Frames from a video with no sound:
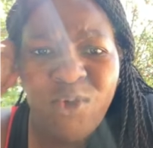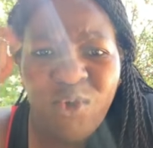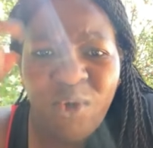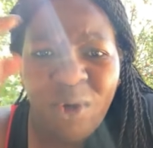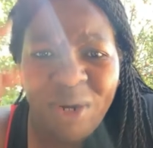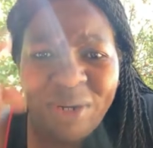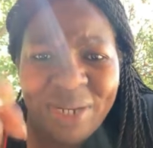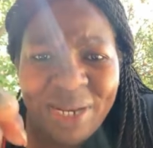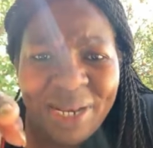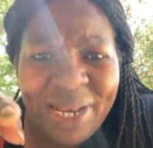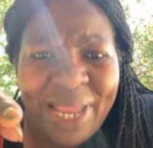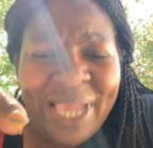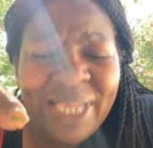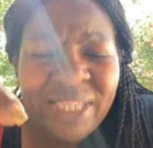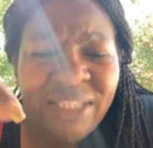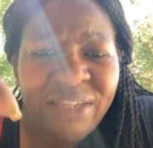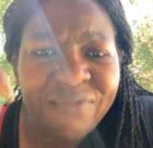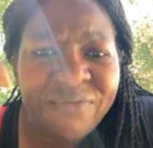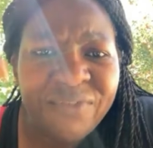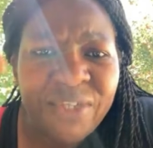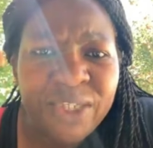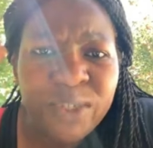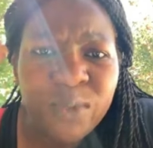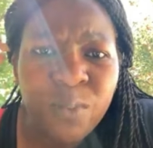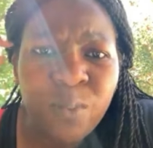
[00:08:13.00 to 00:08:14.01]
You are the light
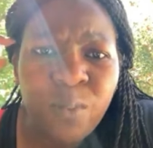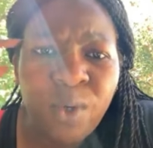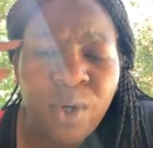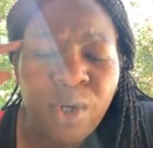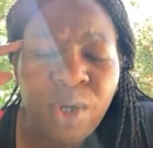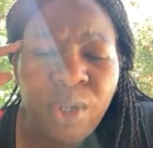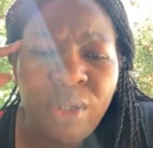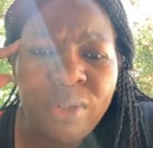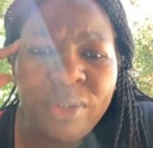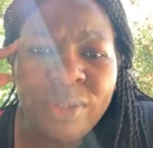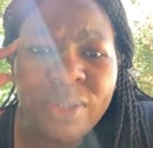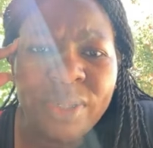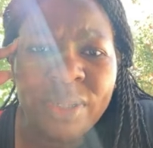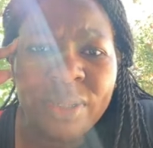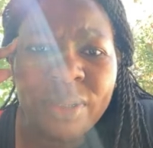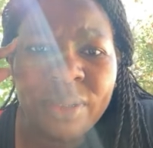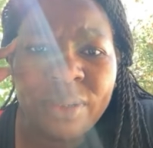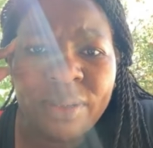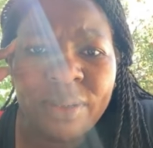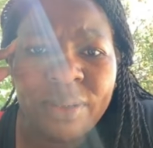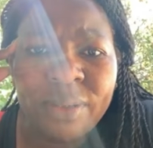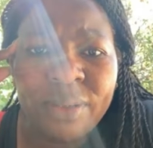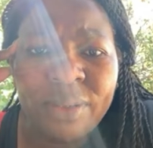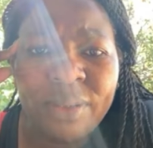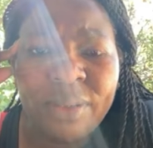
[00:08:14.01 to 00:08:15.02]
of this world.
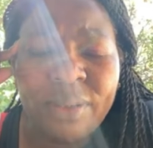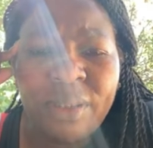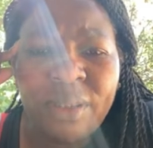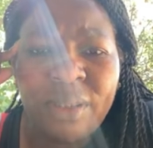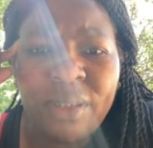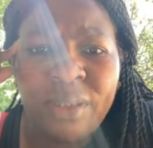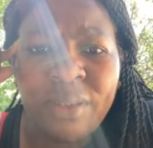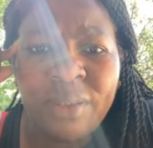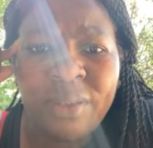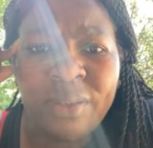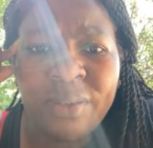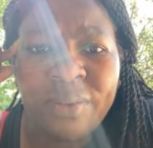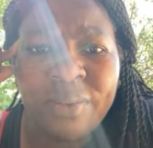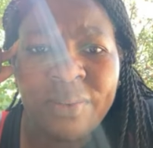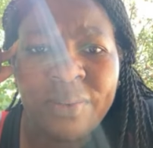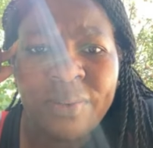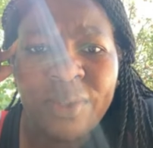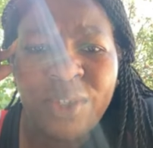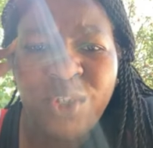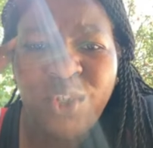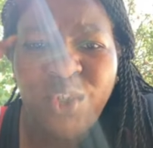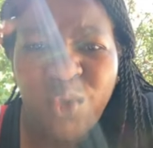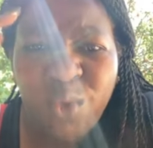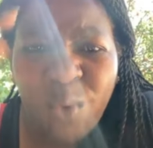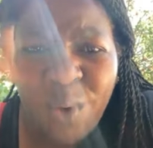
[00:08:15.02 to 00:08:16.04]

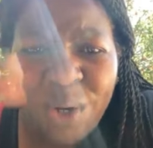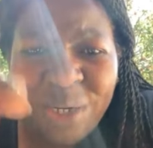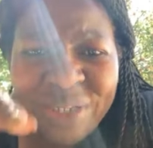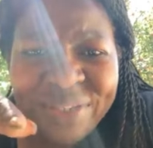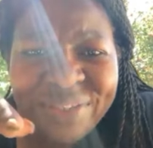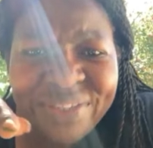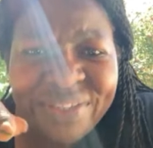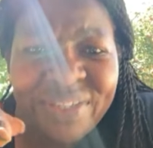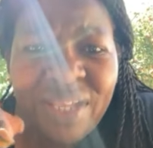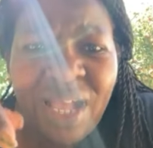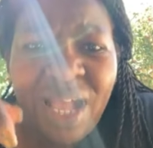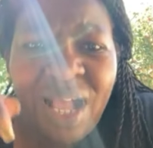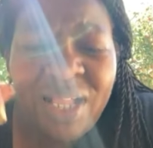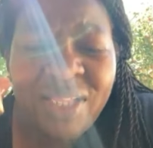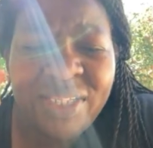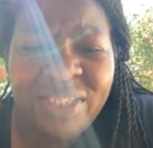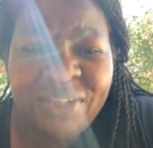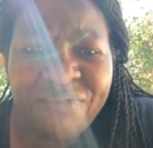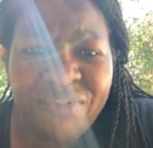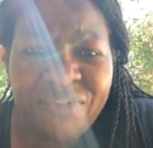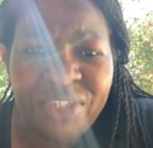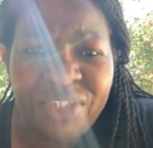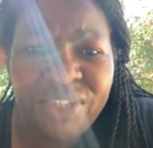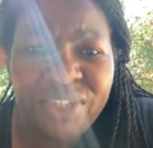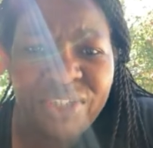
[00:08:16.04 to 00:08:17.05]
You are the salt
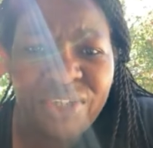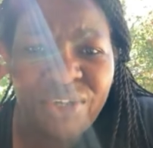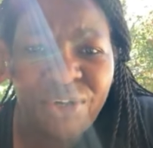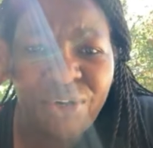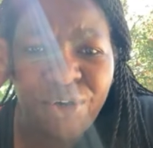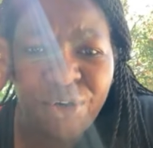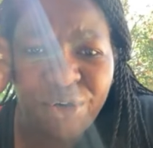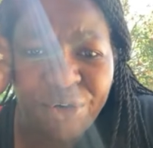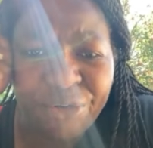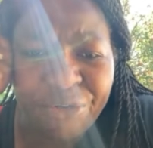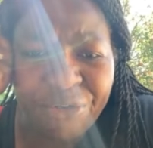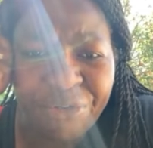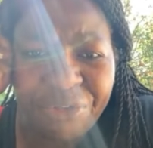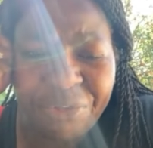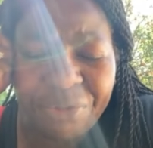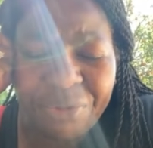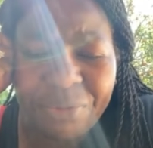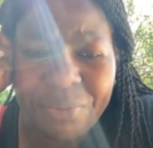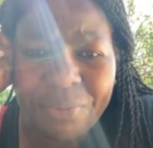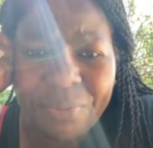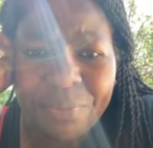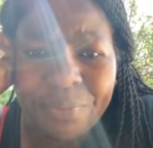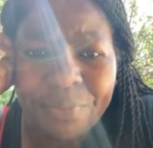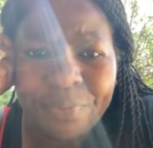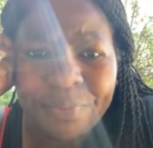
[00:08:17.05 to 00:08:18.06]
of this earth.
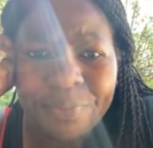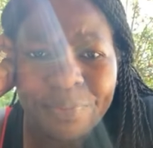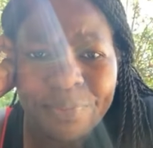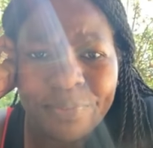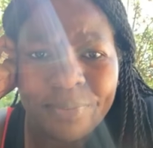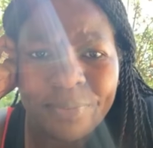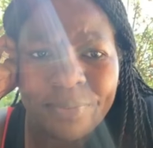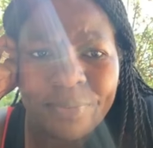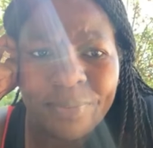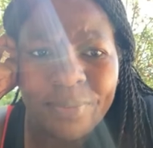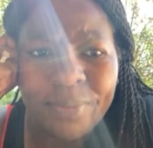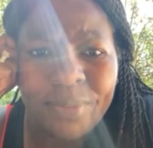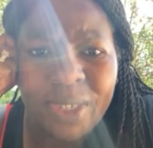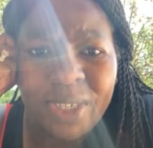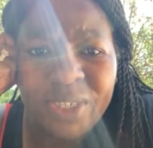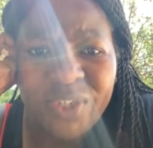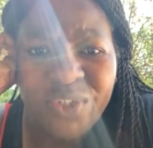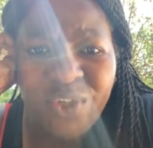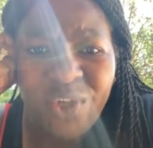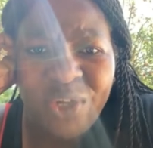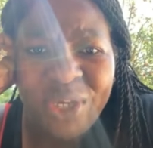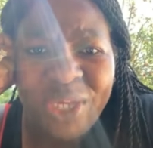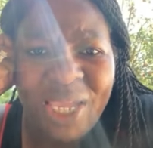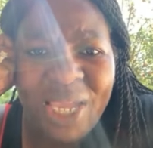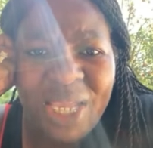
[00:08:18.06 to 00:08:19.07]

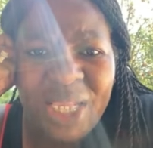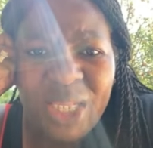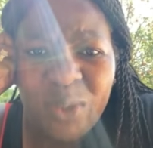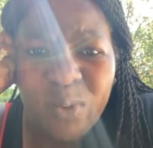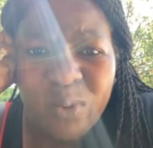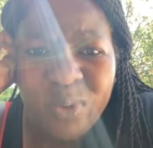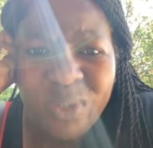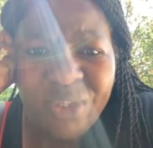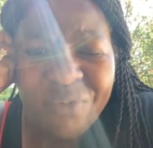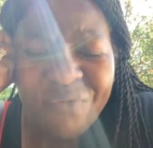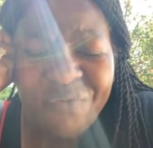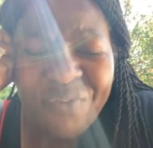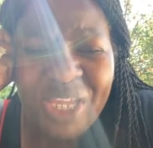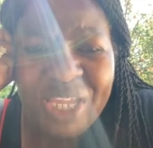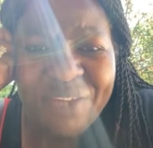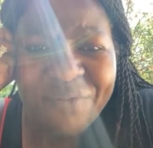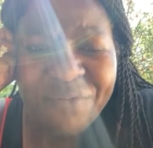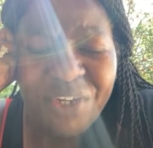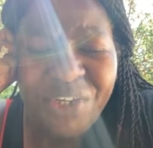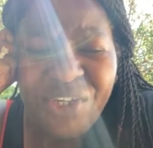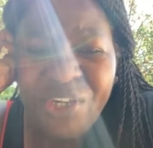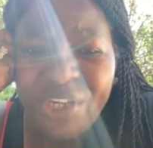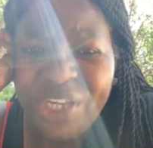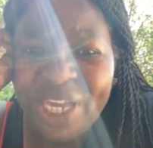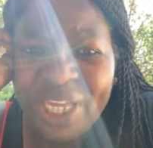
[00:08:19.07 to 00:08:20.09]
So you can't lose your
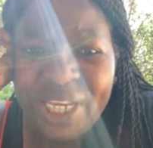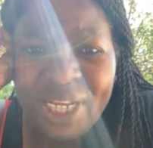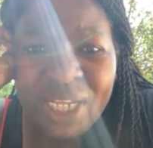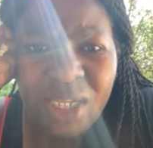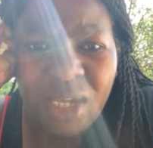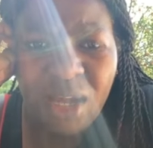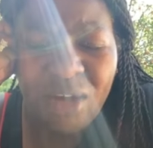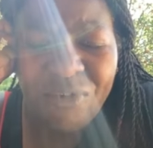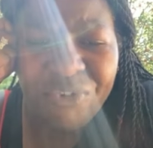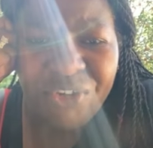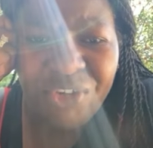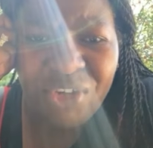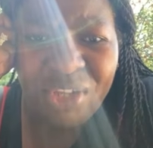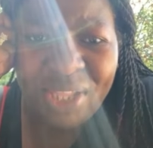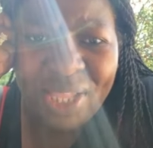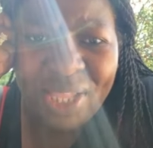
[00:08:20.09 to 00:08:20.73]
flavor and you cannot cover